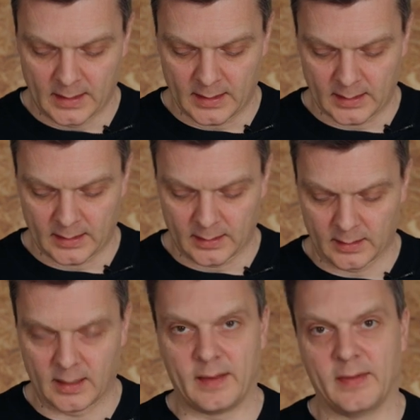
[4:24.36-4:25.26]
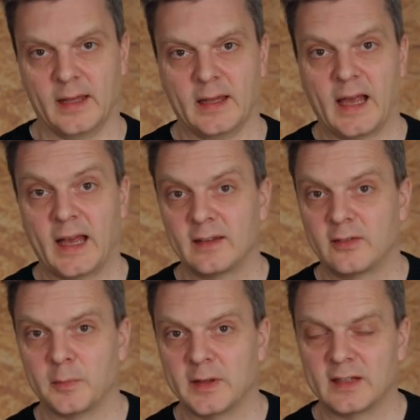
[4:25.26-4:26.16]
And then I had
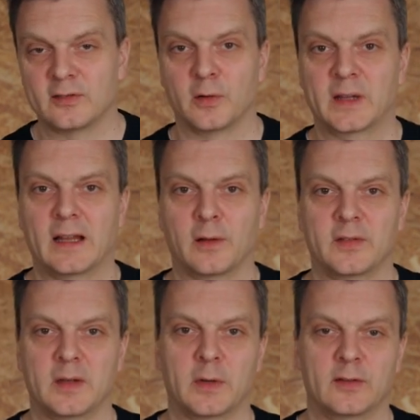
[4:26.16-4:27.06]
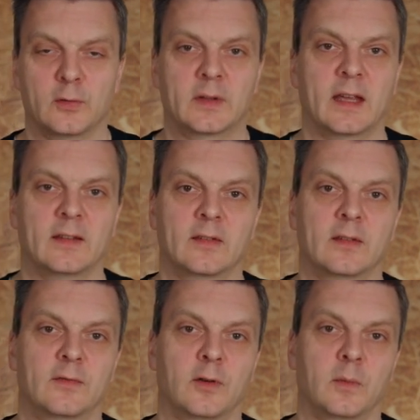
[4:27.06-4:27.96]
some additional kilos in my suitcase
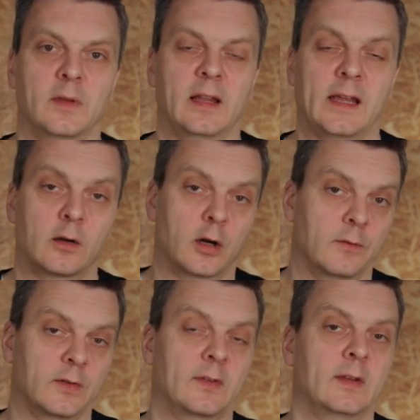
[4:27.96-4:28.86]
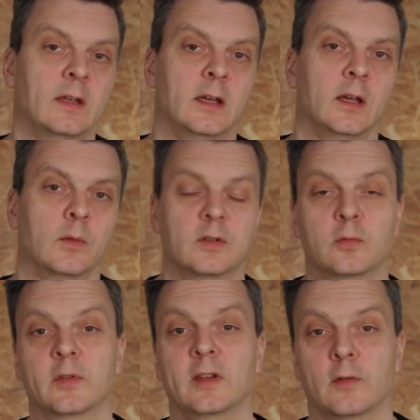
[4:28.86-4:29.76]
from the later harvest, which
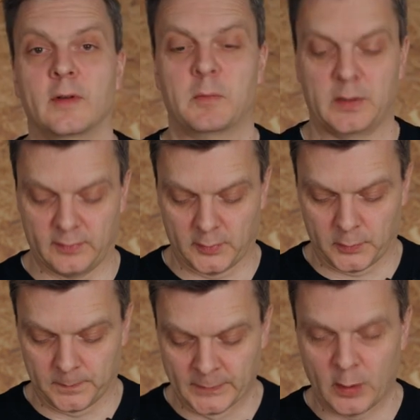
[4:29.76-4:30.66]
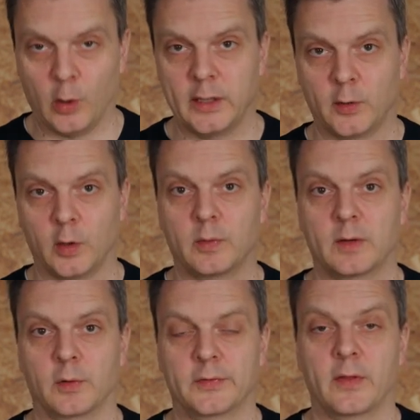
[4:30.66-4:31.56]
was in November. So all in all, we
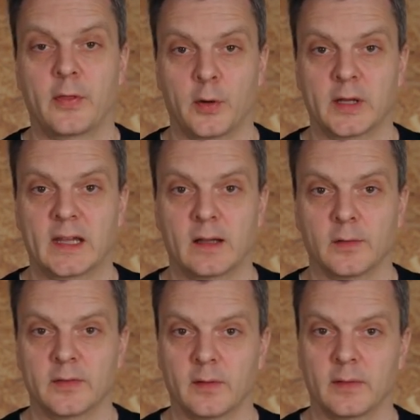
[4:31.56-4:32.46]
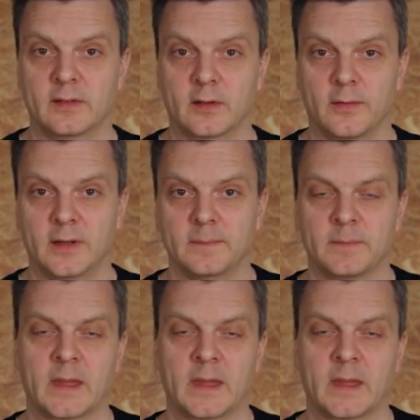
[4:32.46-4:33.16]
roasted 30 kilos of this coffee,